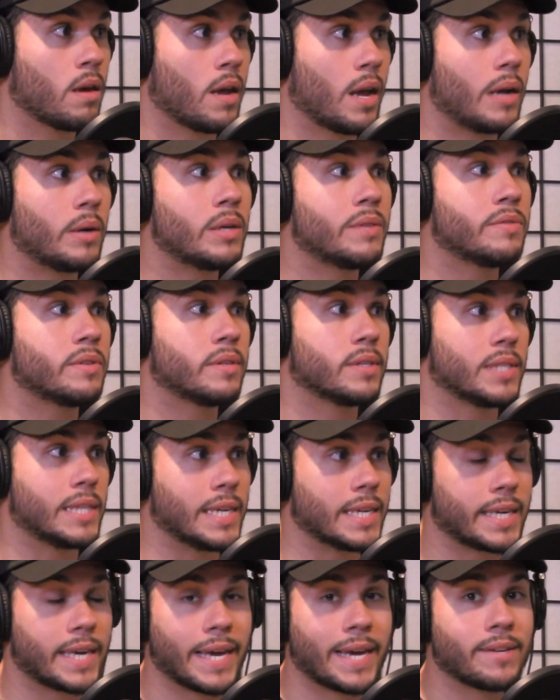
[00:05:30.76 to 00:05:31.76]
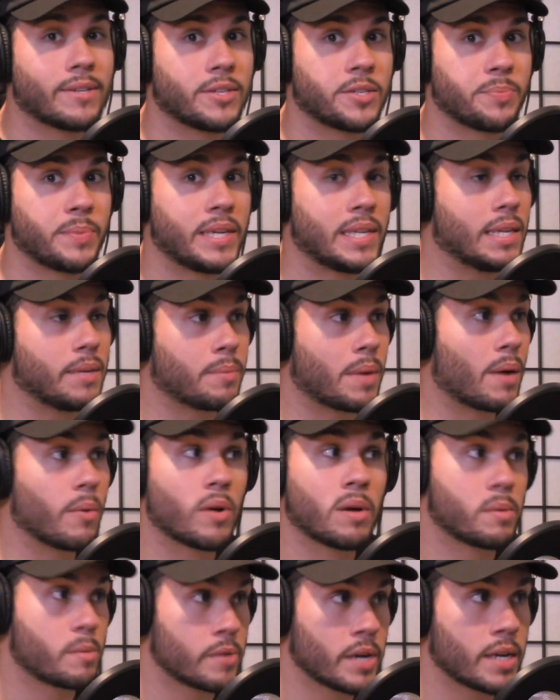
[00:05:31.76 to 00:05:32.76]
However, it can't just be
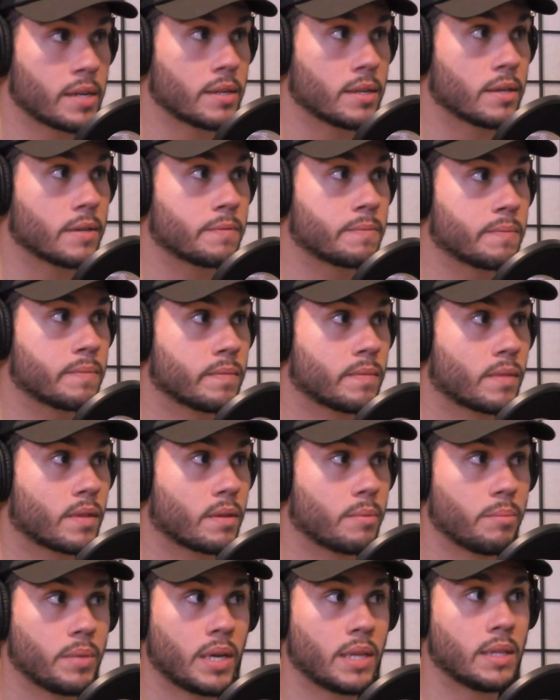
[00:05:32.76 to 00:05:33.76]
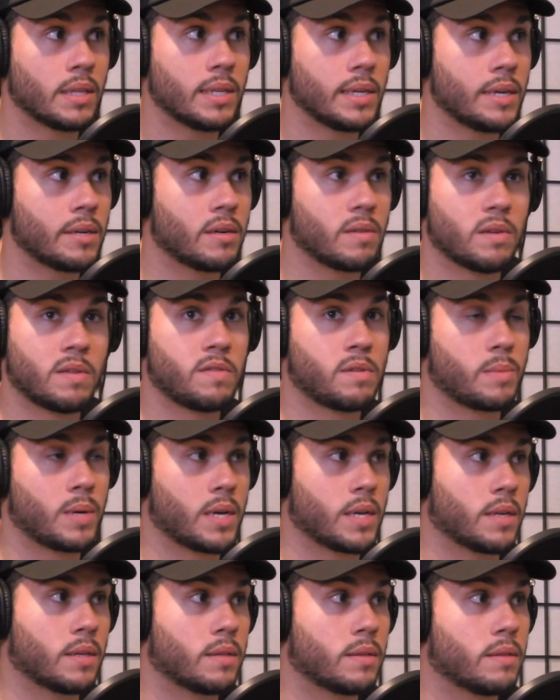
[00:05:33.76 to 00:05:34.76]
Lin-Manuel Miranda being the leader of
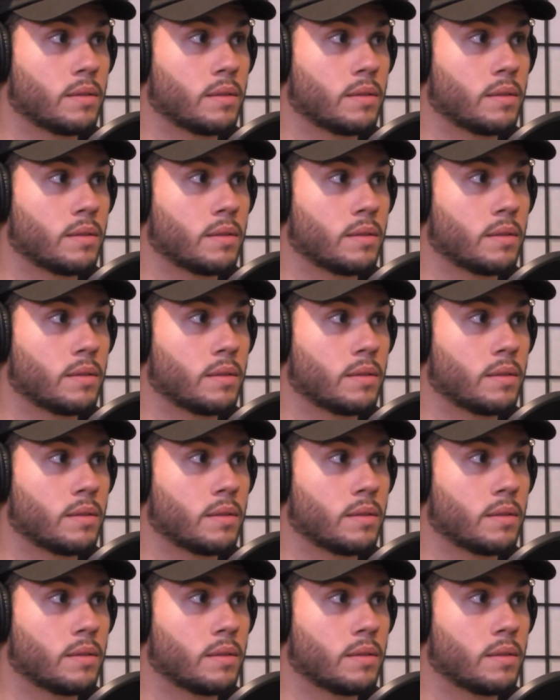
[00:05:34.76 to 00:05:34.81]
everybody.